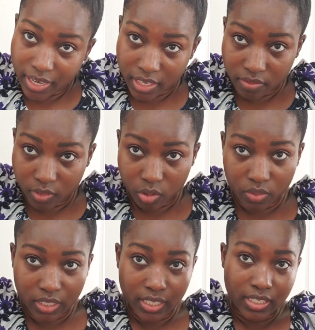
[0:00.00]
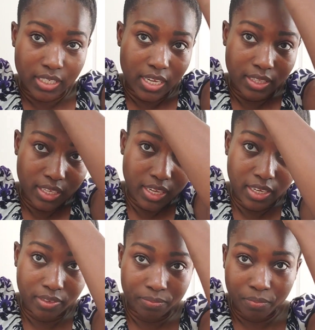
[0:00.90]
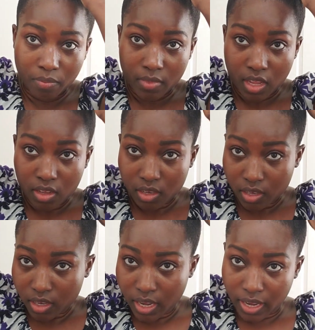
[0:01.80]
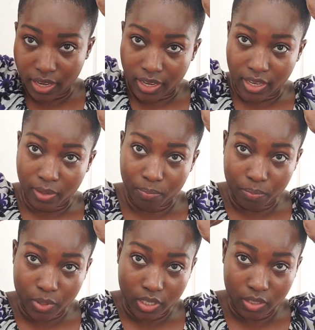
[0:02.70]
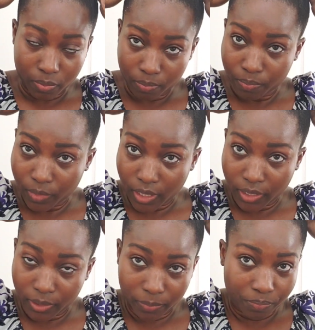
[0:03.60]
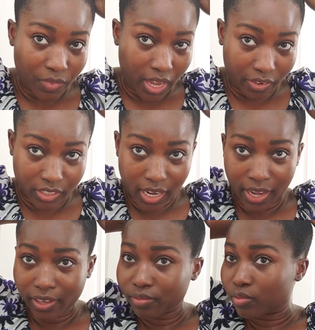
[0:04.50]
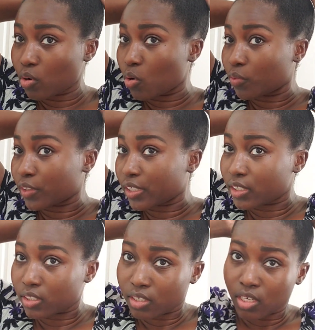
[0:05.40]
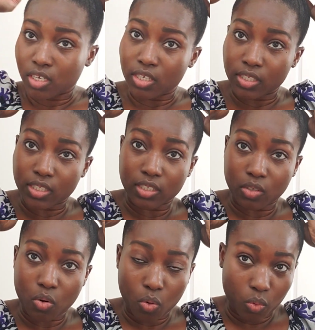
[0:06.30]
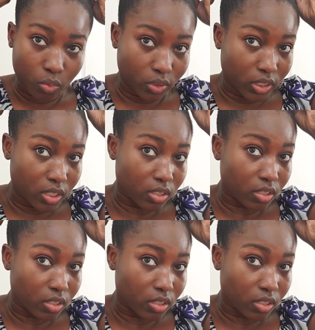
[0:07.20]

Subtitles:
kind of do this, and then I put a hair tie over it to hold